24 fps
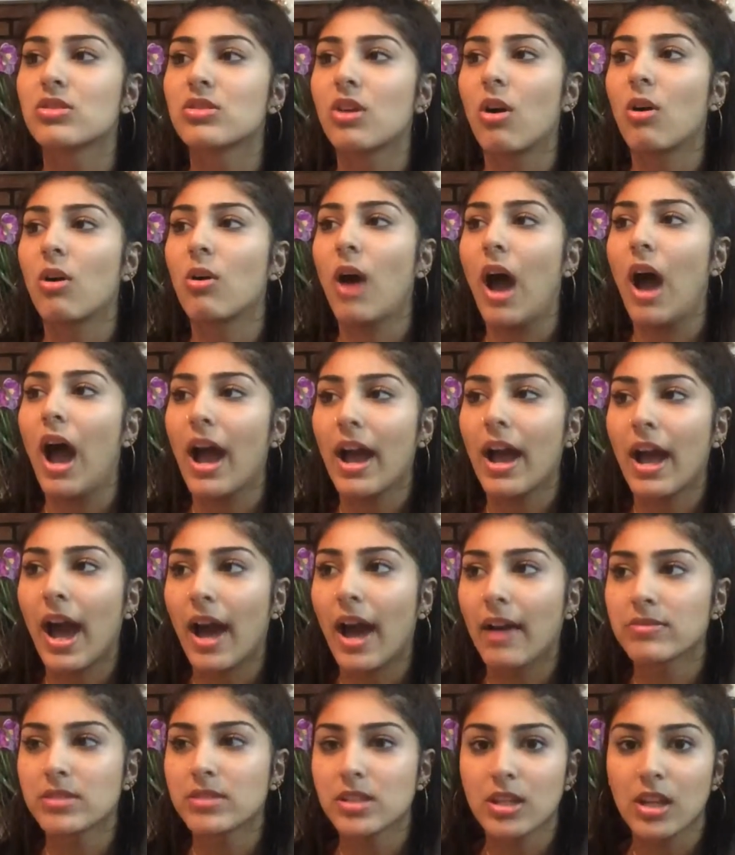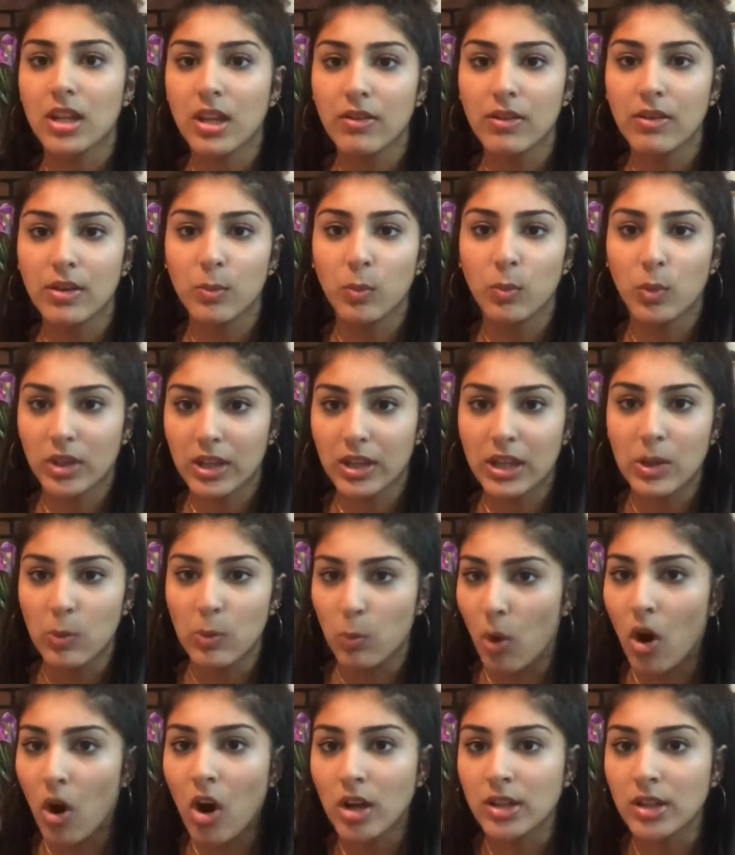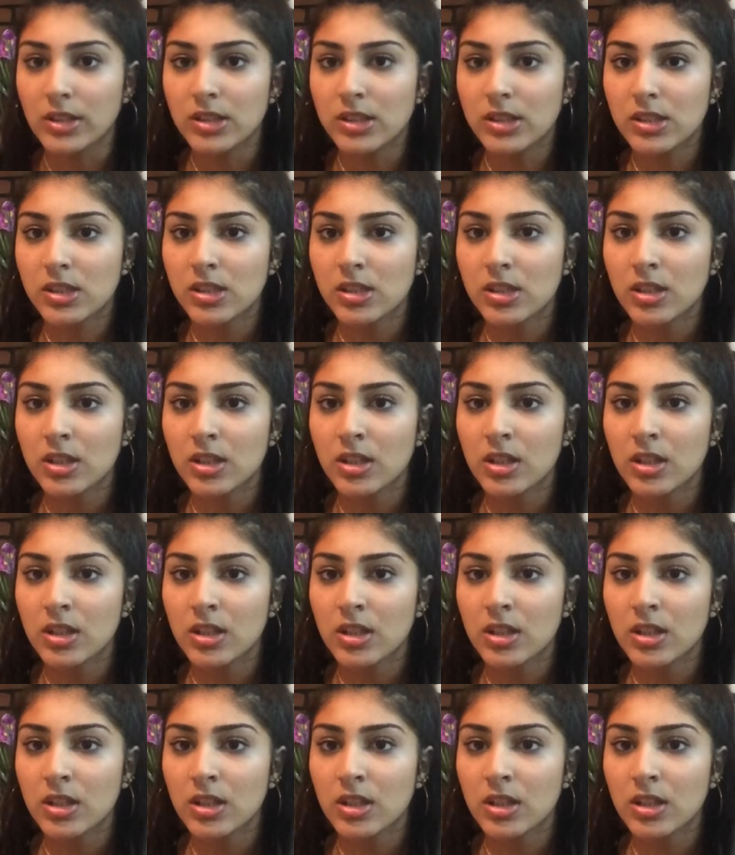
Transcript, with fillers: so I have to give him what he wants